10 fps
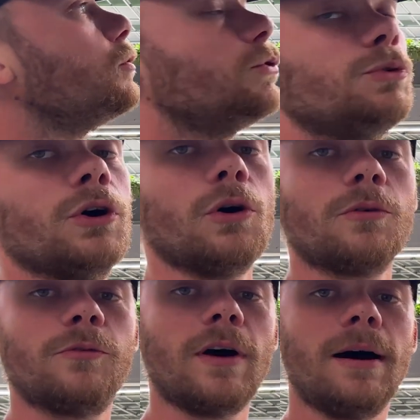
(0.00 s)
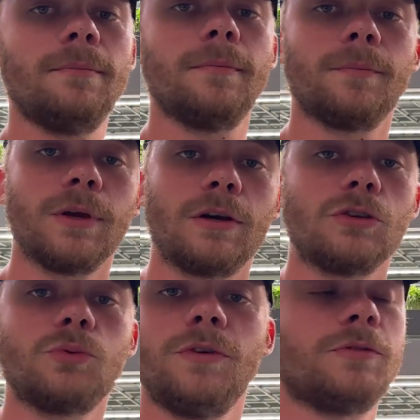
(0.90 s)
to your own farm,
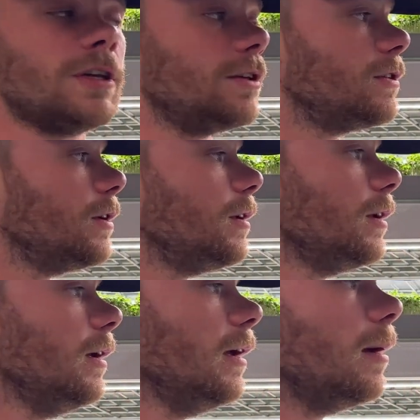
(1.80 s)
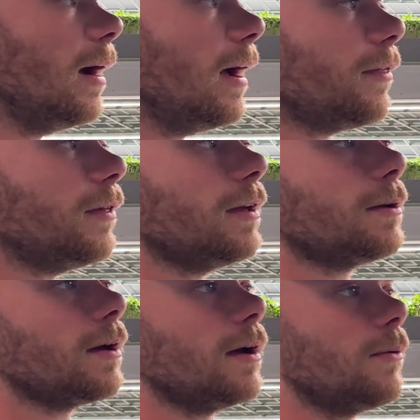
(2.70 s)
because we've tested, I
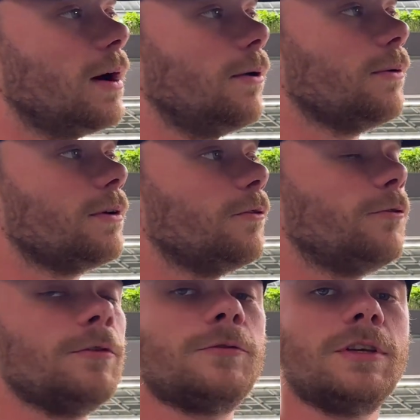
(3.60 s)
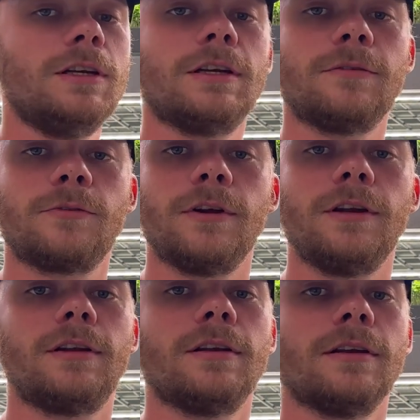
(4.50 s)
think, around 15
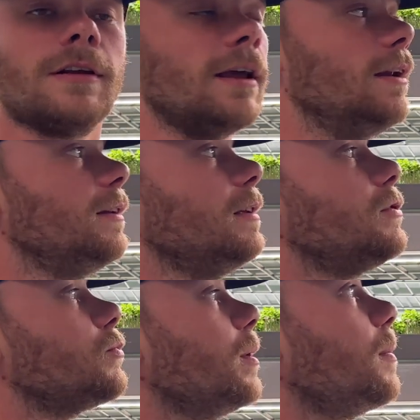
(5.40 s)
different LED strip